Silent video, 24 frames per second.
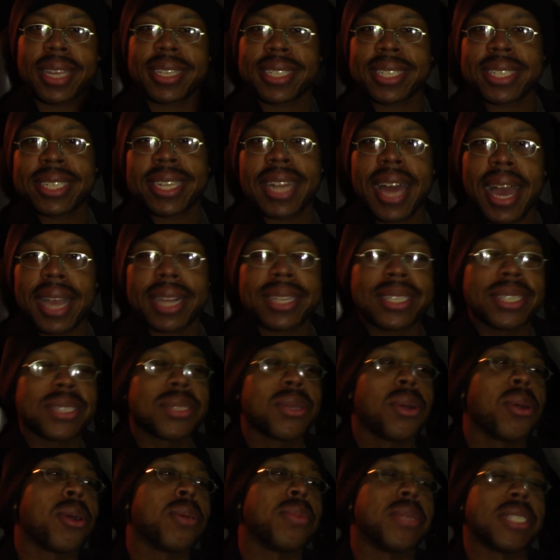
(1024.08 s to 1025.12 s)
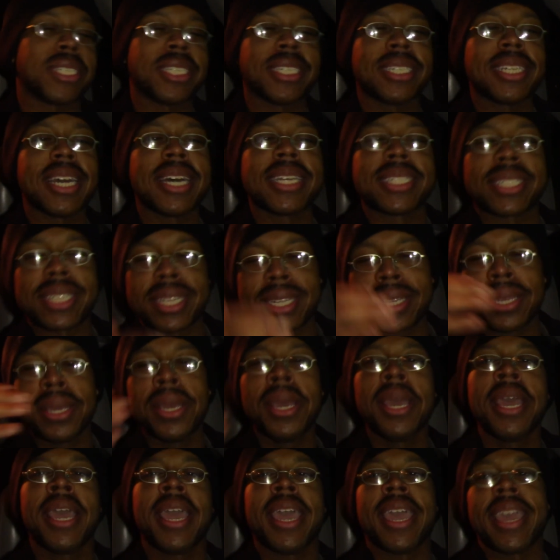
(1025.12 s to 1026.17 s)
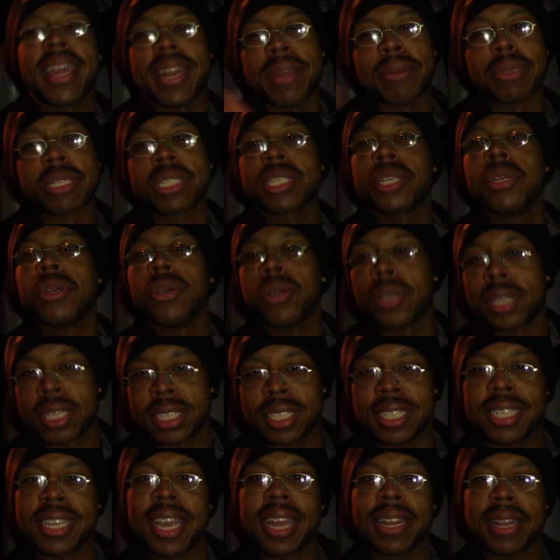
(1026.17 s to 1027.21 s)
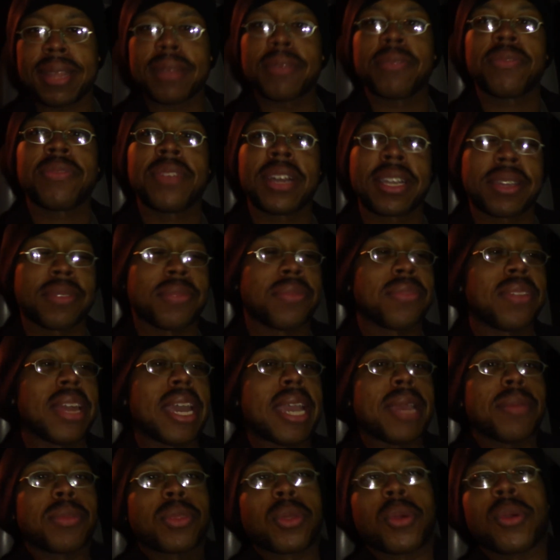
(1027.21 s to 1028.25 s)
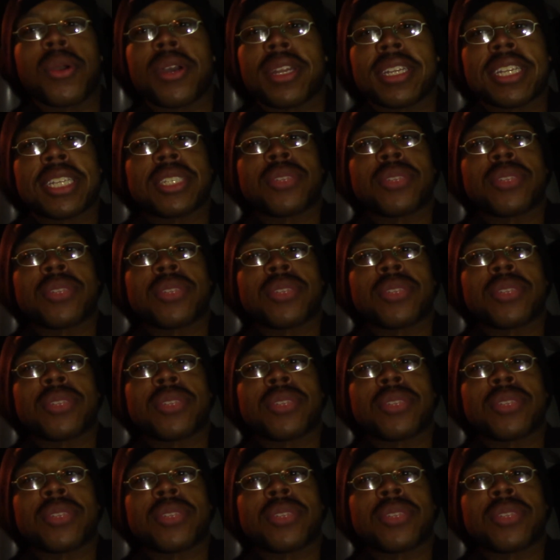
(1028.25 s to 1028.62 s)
just lock the door. But she doesn't. And it was cool because she got that fucking flamethrower and just